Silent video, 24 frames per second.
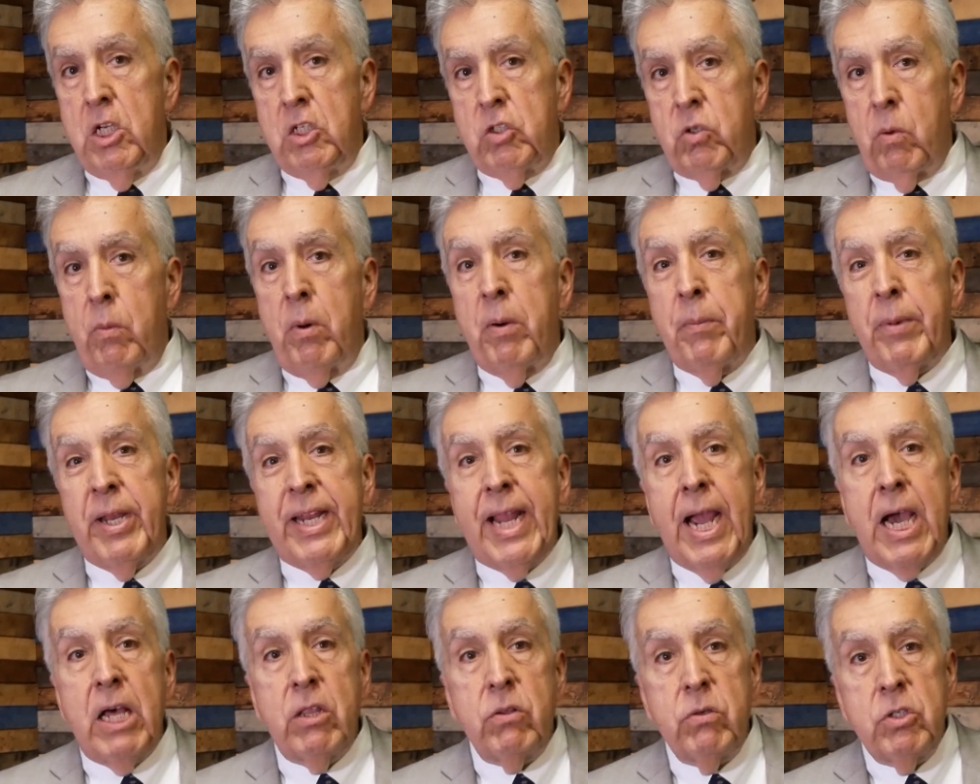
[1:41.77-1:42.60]
So when we
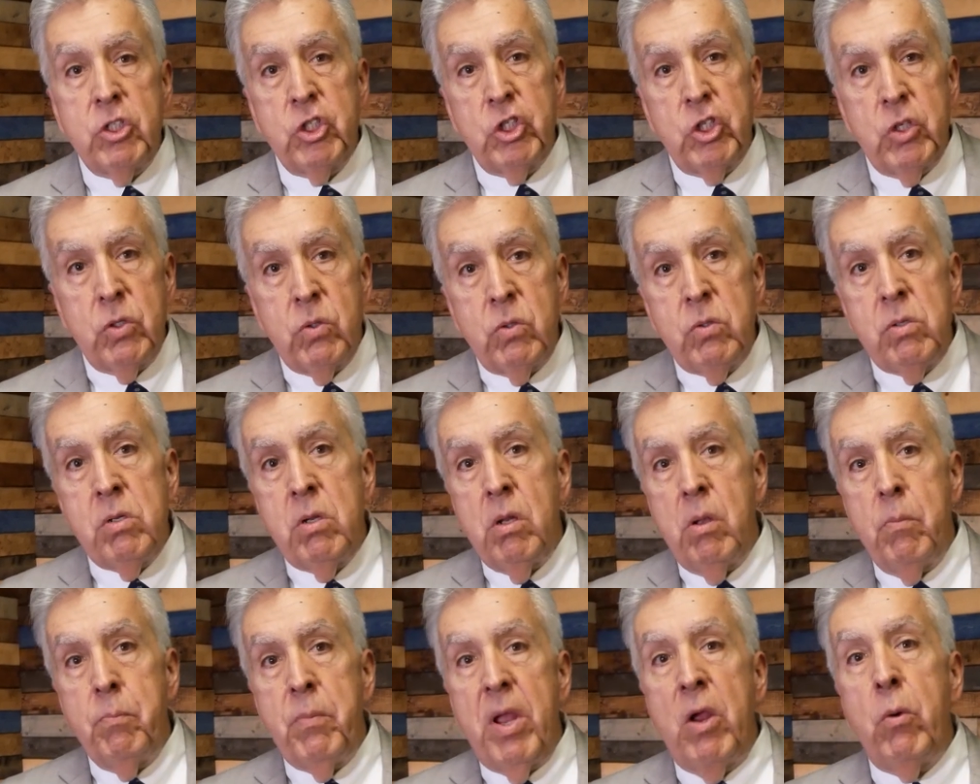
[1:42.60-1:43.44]
gather in
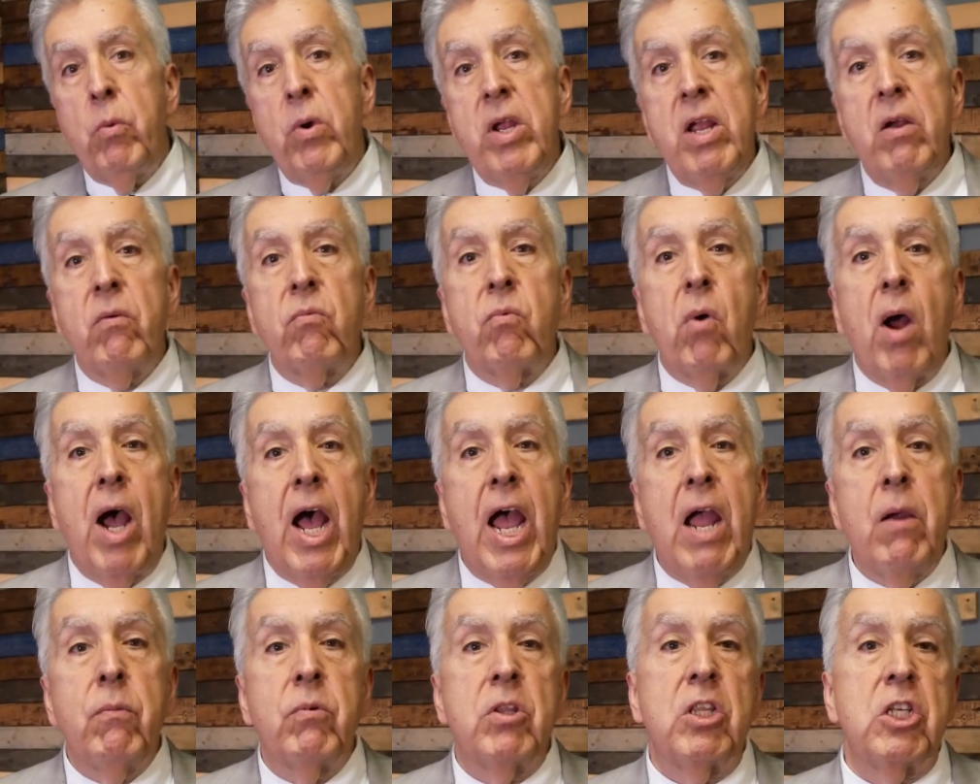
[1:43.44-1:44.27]
June, may we
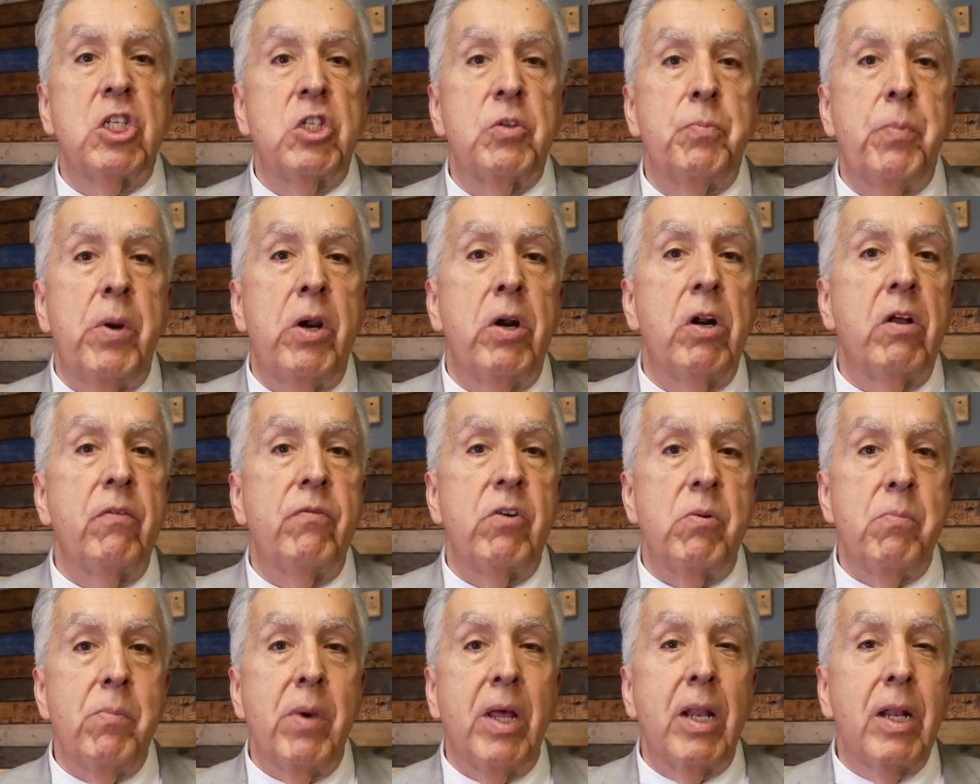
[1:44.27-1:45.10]
arrive with a spirit of
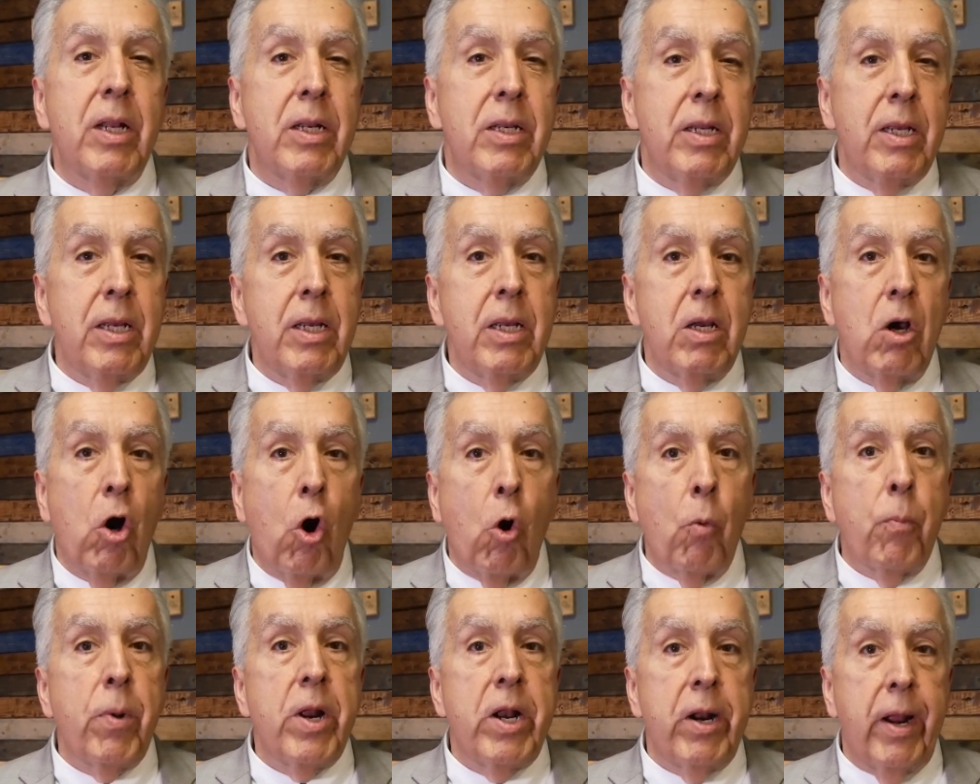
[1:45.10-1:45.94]
humility,
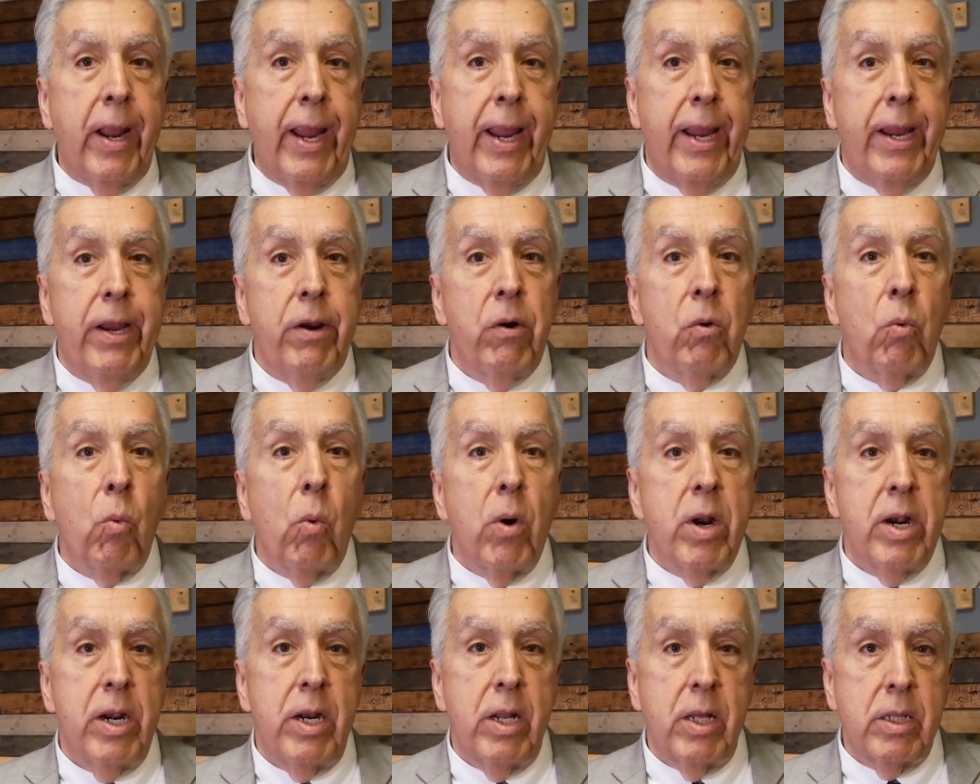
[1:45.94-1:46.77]
open to hear
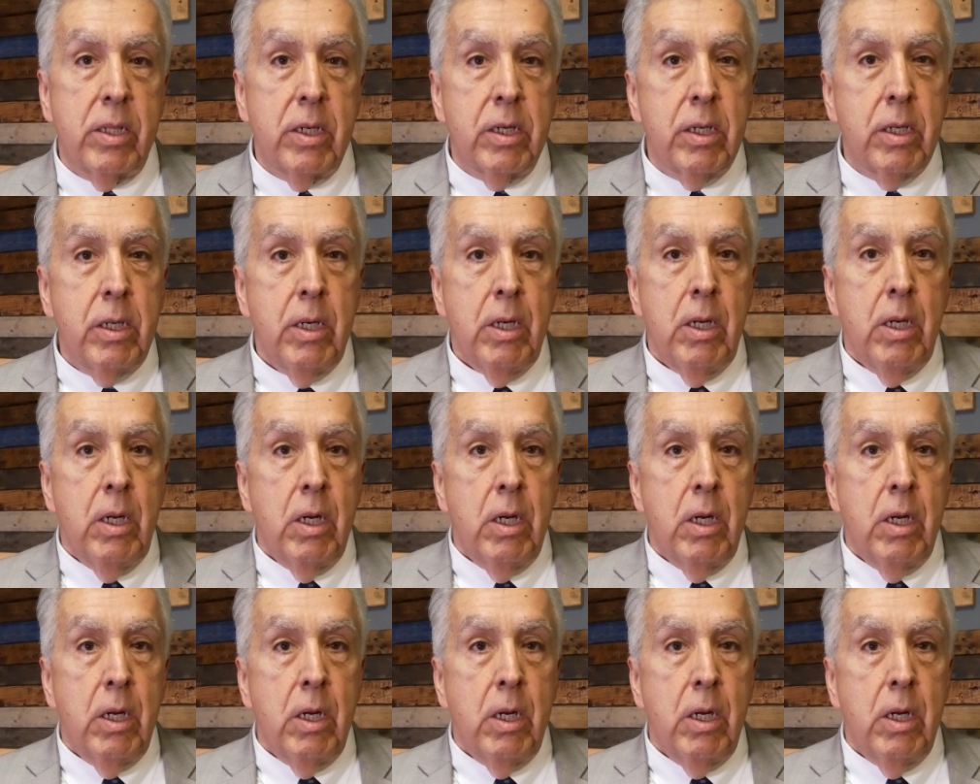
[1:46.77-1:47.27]
one another,